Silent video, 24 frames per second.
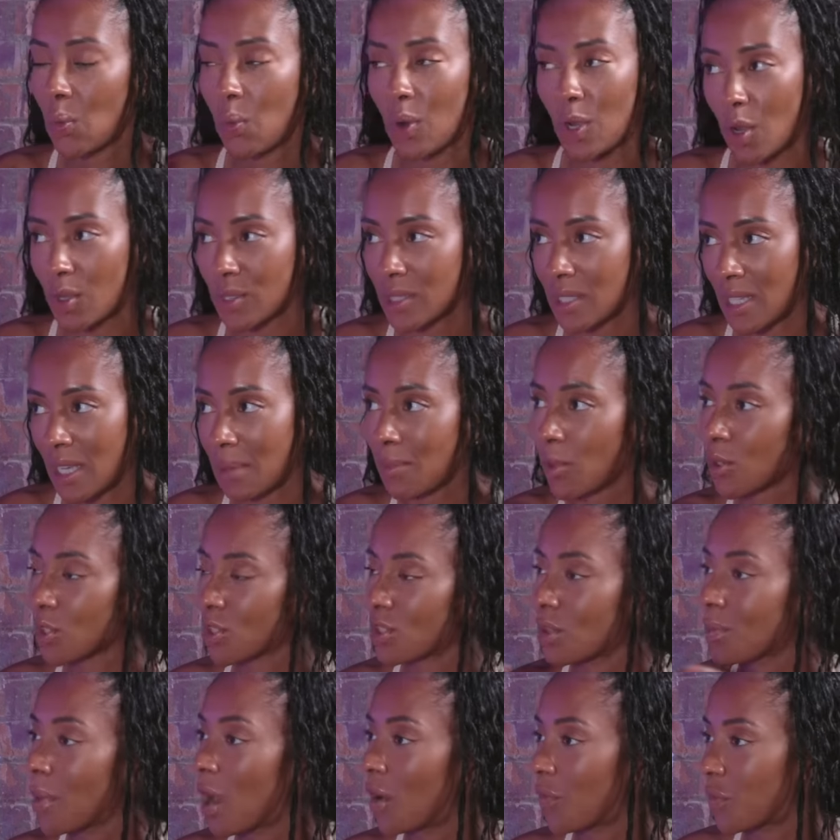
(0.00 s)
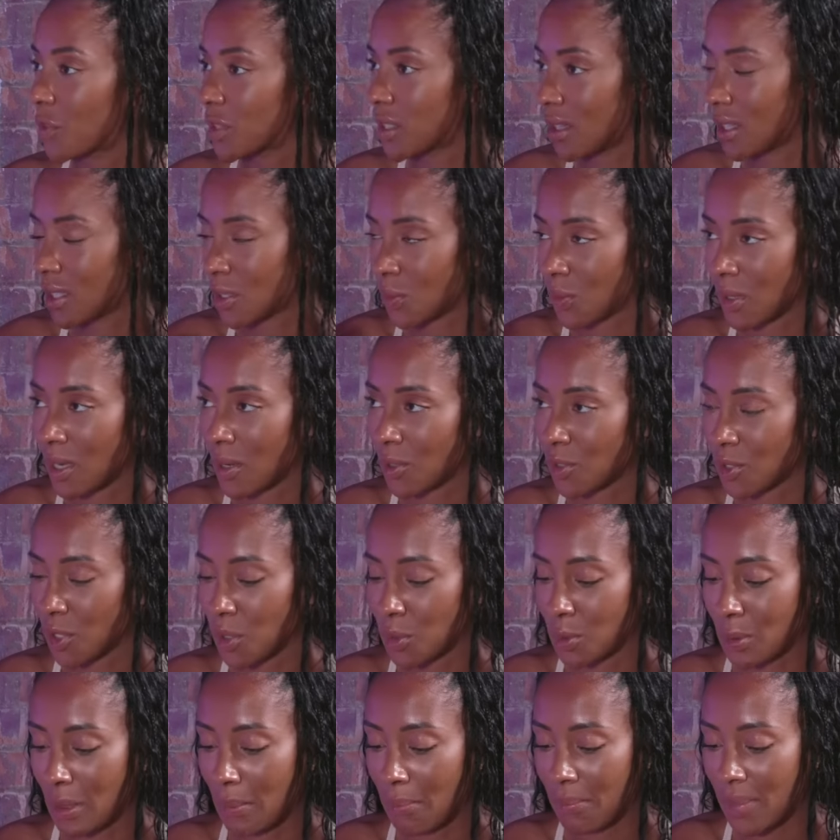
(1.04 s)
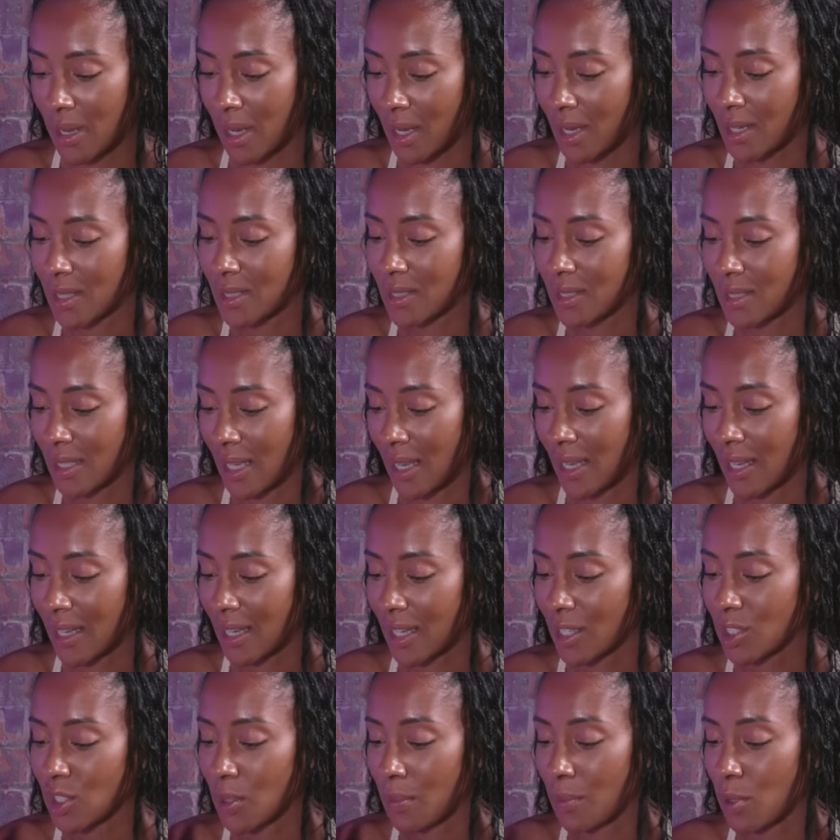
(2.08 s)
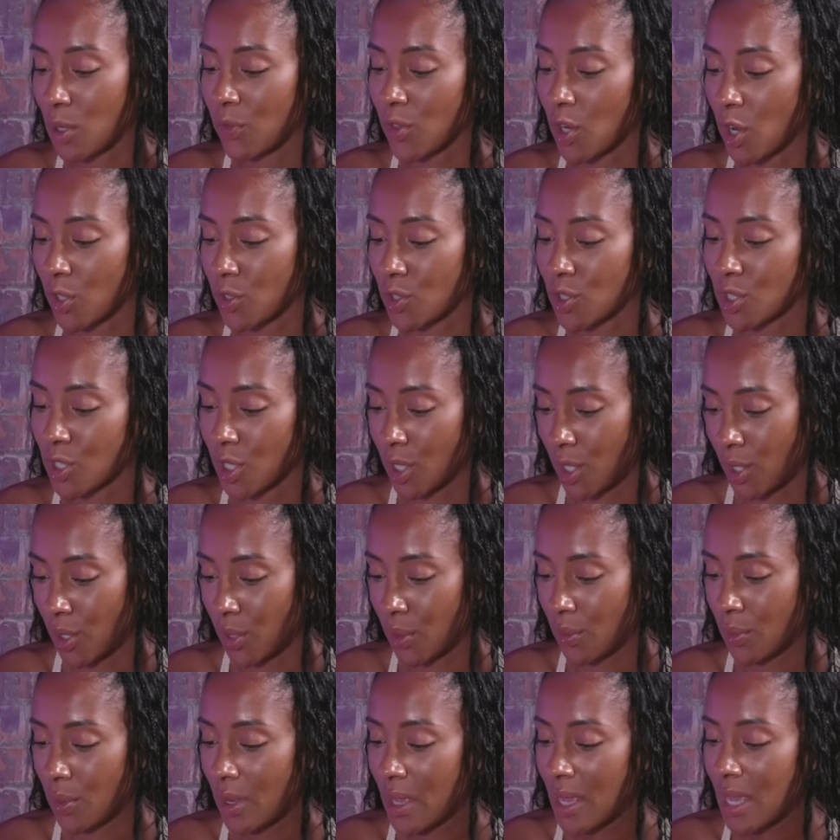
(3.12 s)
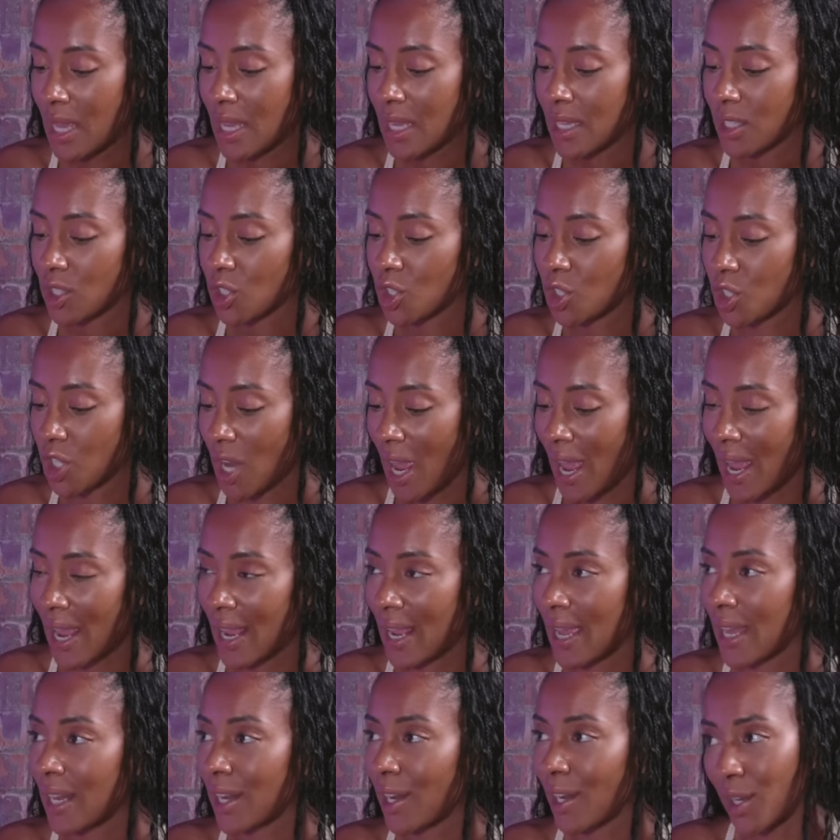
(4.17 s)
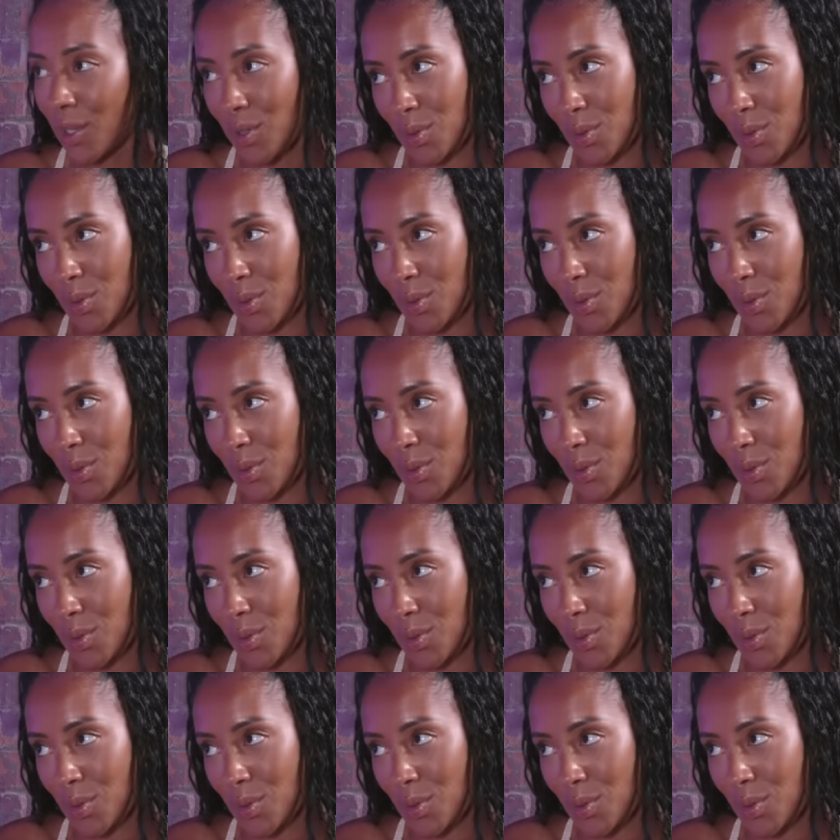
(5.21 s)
we're not seeing much of them, obviously, this week due to him being sick. So, moving on to Jay and